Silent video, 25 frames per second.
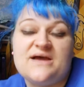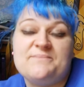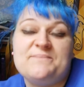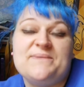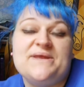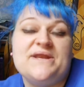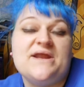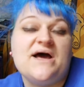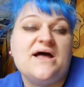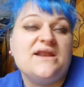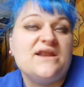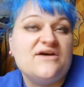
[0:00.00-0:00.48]
I
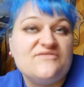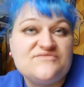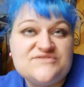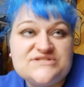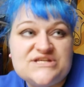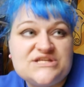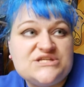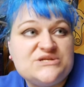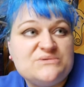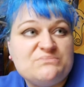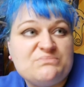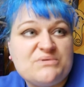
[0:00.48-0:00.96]
mean, I love
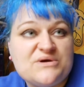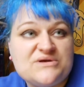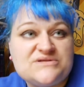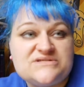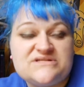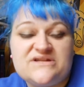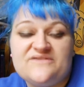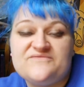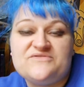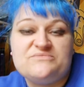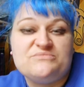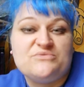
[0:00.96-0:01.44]
City of
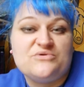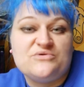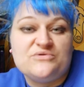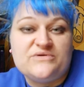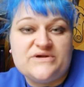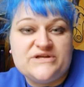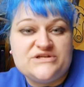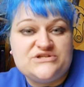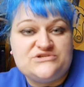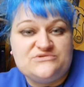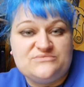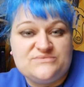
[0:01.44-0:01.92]
Bones, I love the
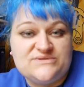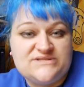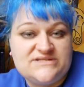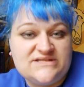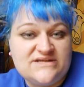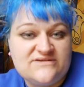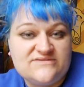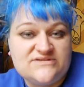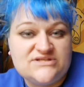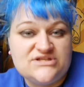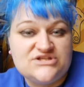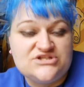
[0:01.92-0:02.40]
Mortal Instruments
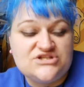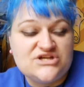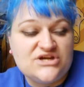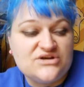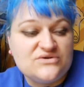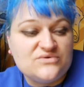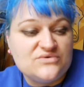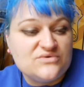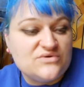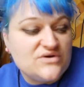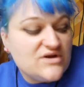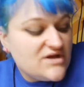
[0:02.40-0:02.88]
series in
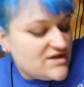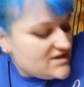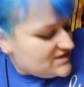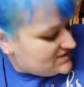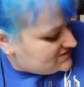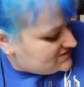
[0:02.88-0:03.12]
general.